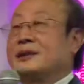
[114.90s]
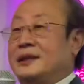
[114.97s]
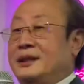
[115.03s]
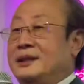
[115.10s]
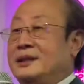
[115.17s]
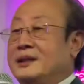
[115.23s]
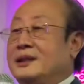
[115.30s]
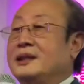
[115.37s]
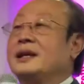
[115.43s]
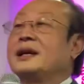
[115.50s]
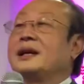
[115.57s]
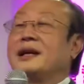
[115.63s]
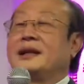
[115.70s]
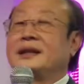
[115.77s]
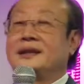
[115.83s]
Okay?
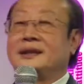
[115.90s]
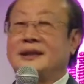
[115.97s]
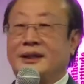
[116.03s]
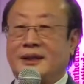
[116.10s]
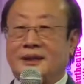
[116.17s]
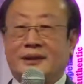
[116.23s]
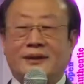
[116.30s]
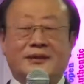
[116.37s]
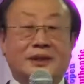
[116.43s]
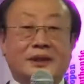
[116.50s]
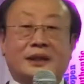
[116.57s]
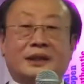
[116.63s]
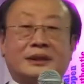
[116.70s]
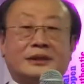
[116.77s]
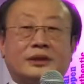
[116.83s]
And then they have higher.